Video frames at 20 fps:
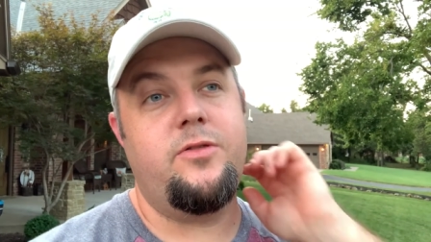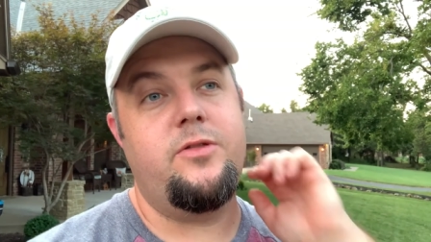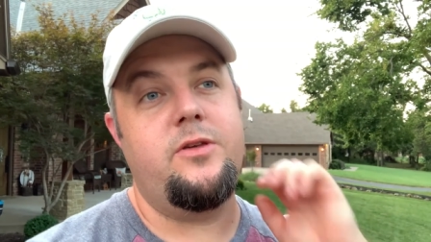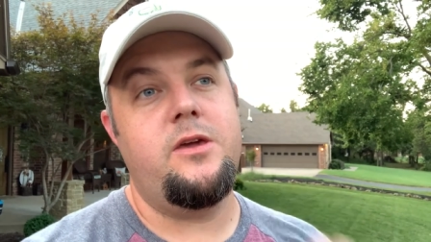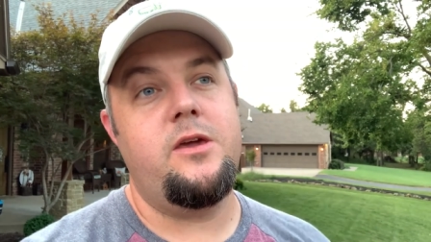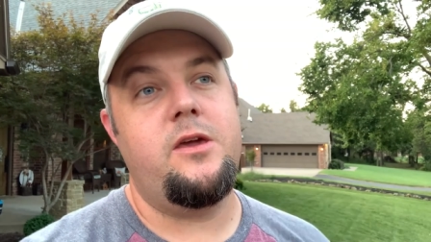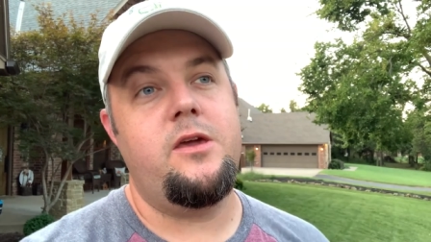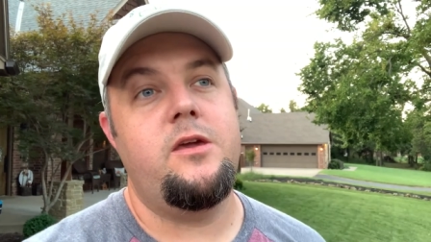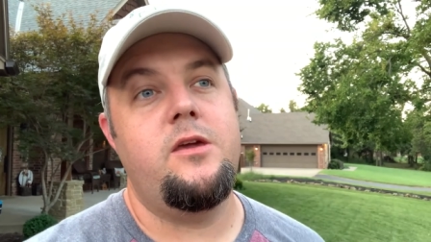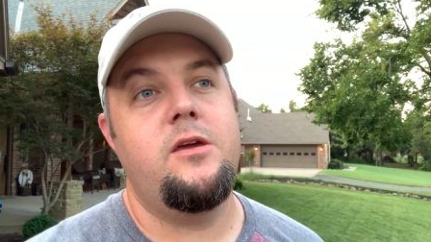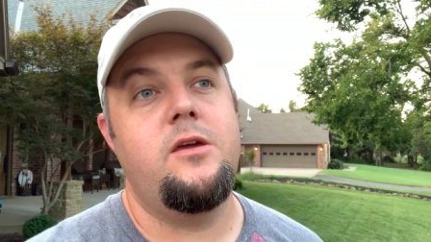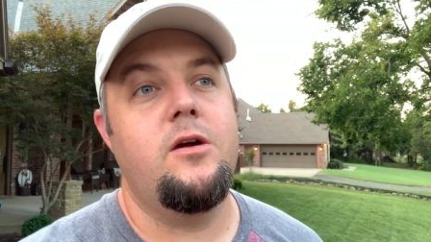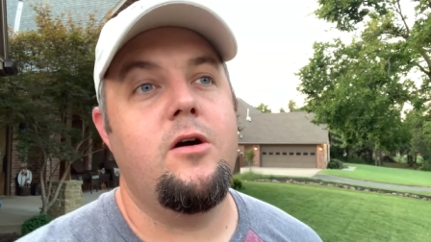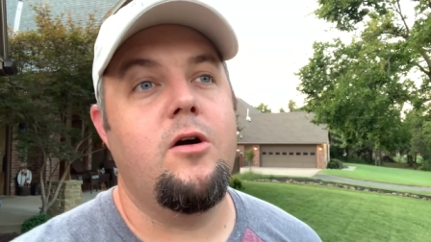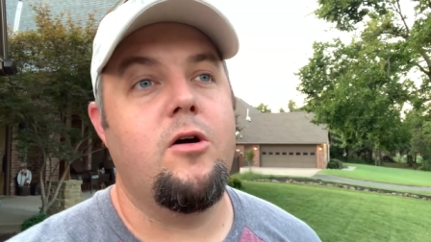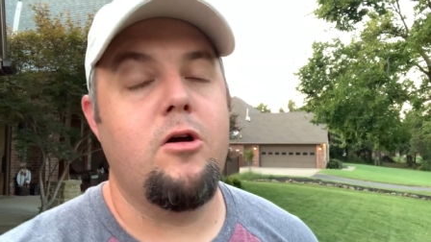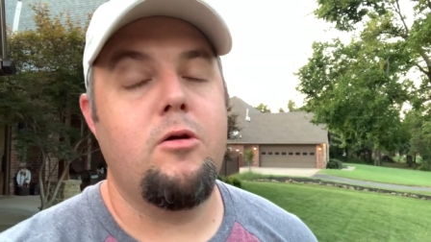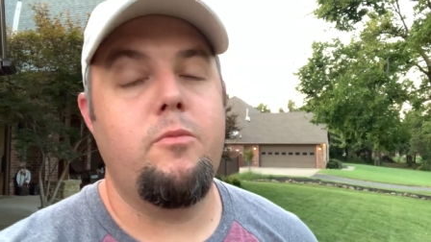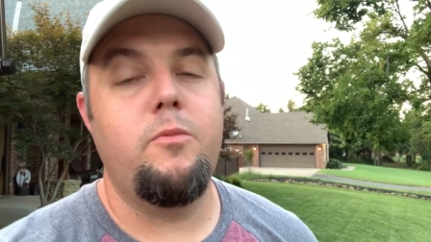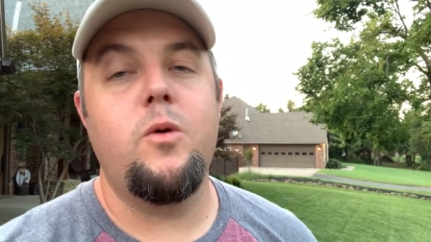the
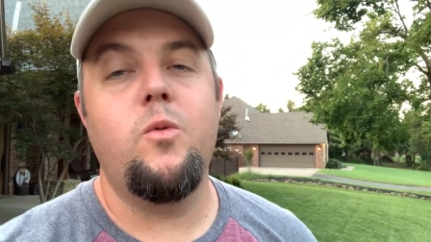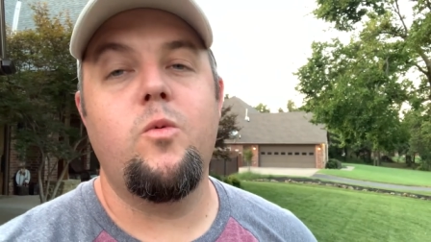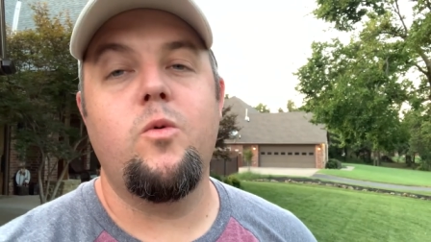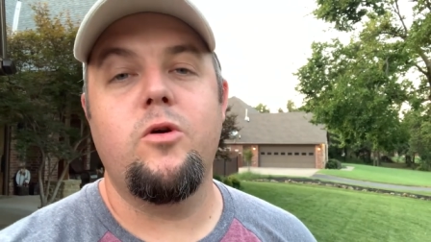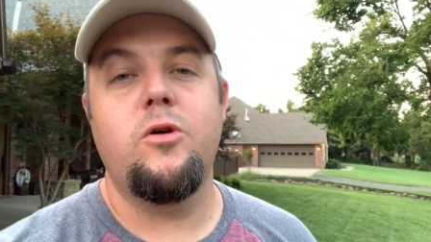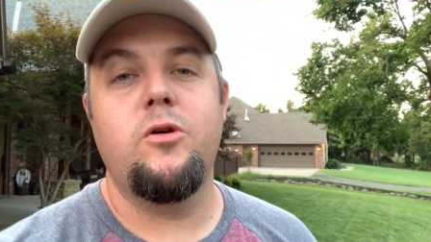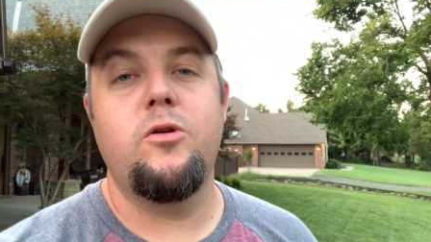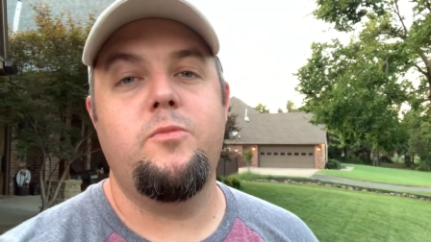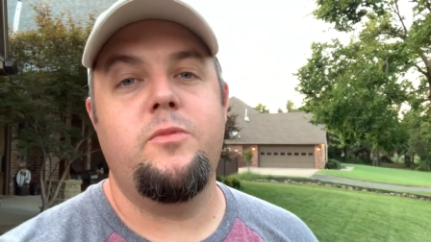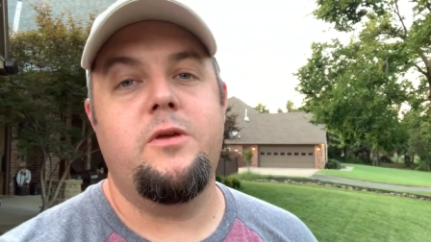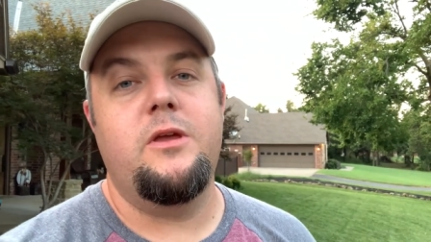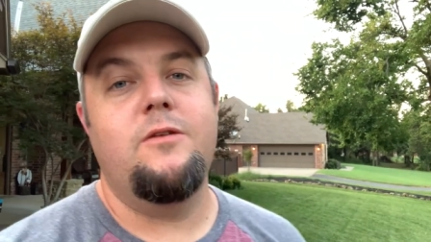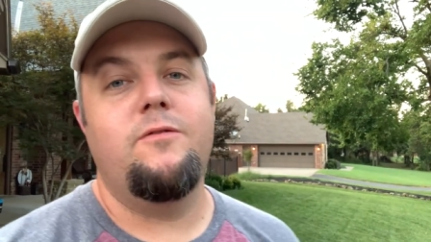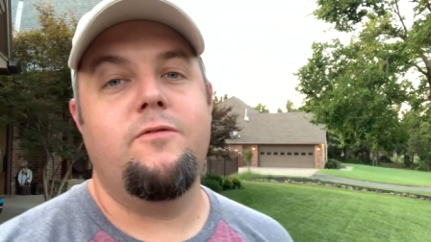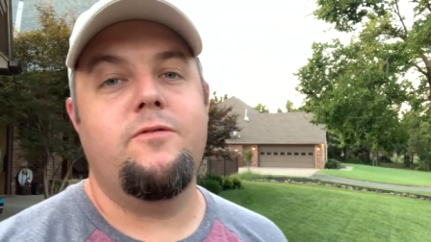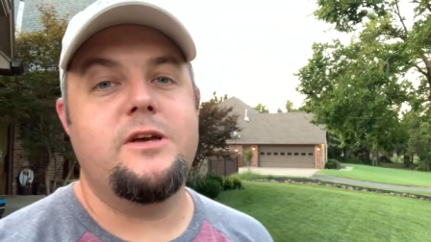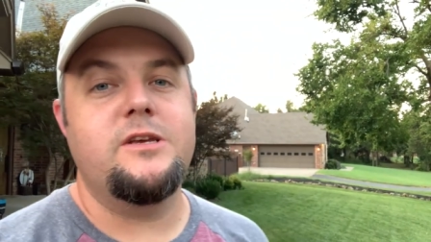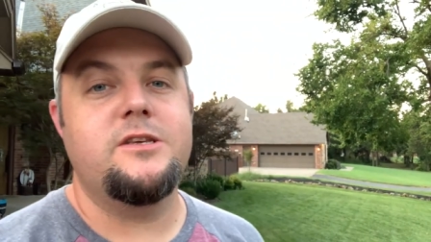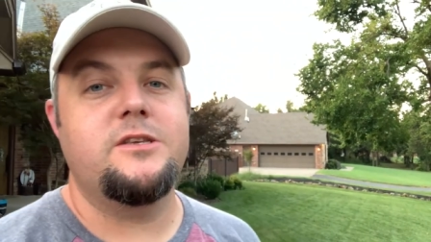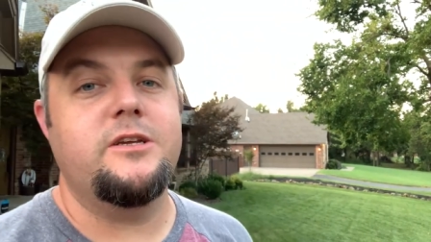army worm
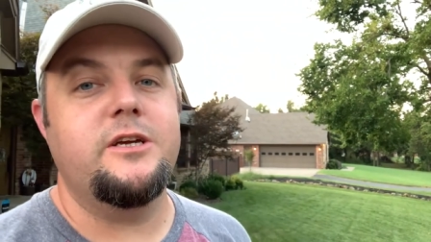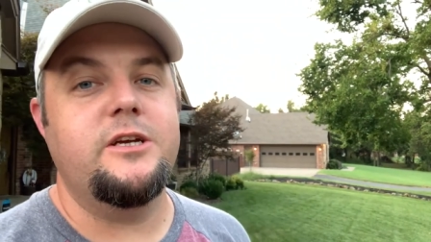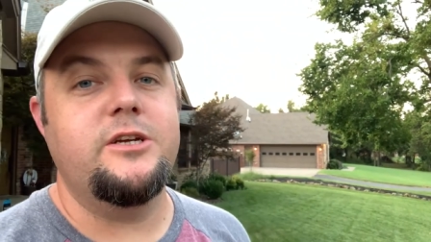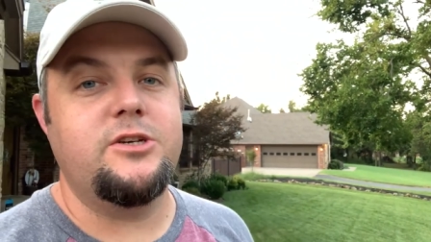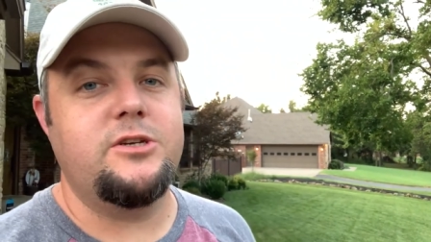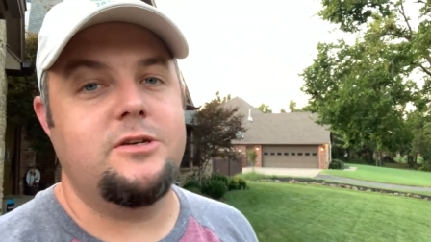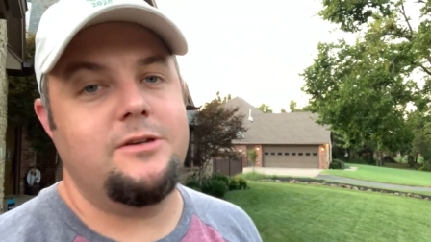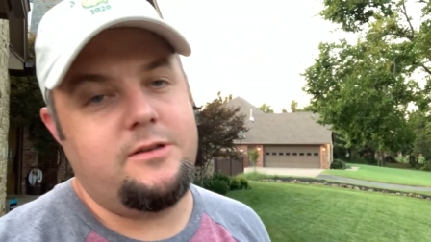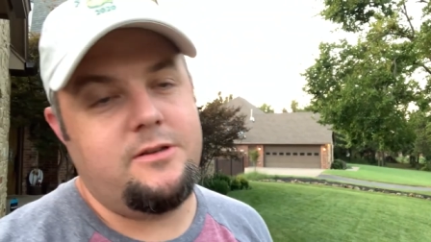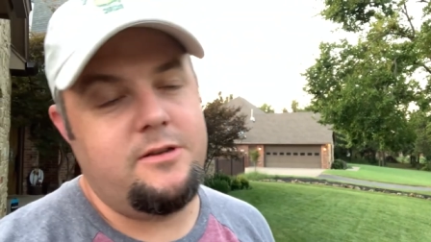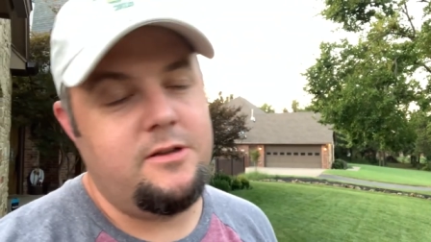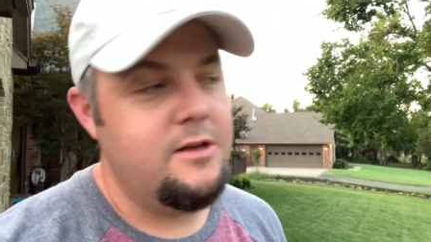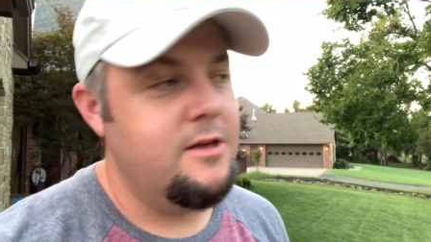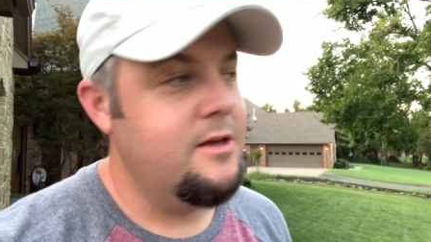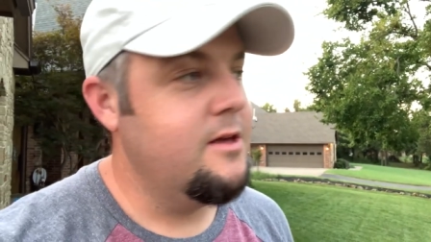infestation